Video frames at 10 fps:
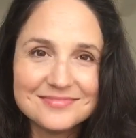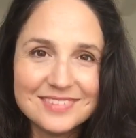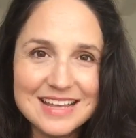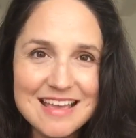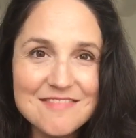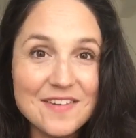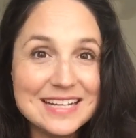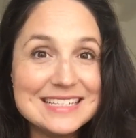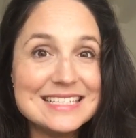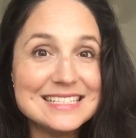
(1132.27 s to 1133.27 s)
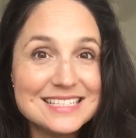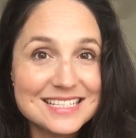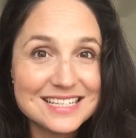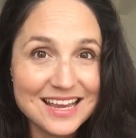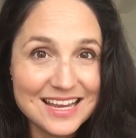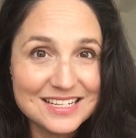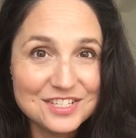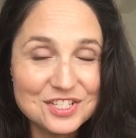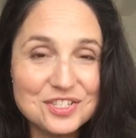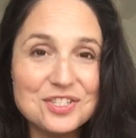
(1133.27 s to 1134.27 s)
If I did decide
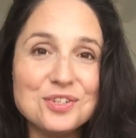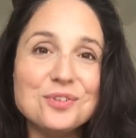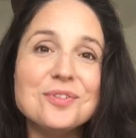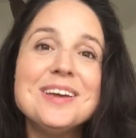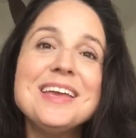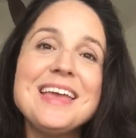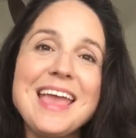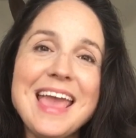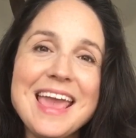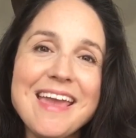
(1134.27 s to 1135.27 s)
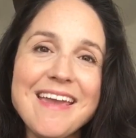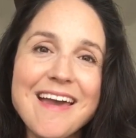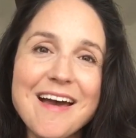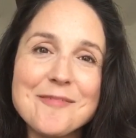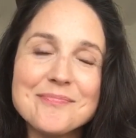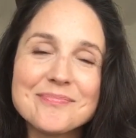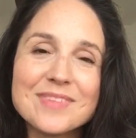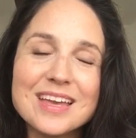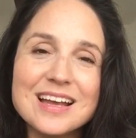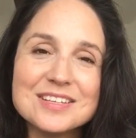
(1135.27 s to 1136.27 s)
to do a
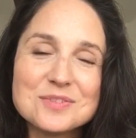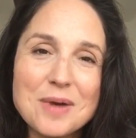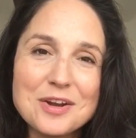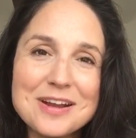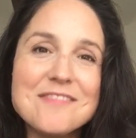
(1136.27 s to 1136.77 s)
sweater in